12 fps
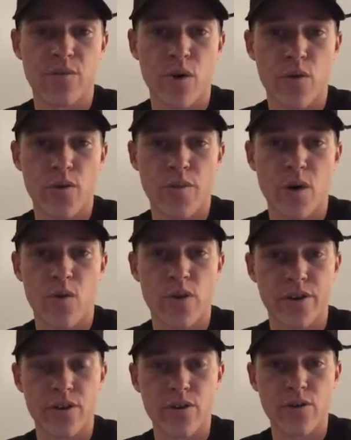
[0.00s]
both about
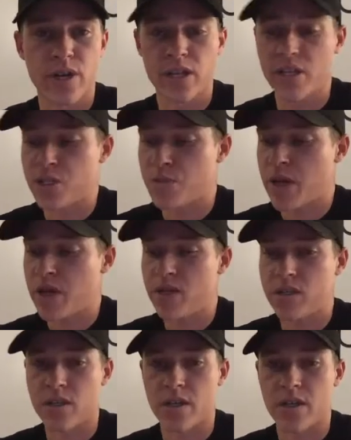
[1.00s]
what you're doing in the
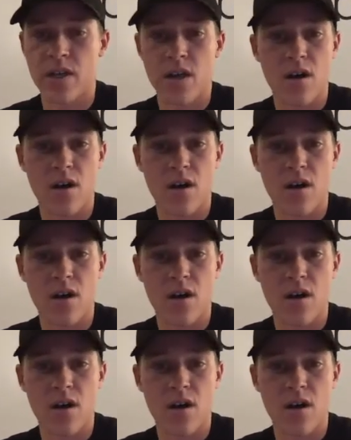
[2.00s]
space and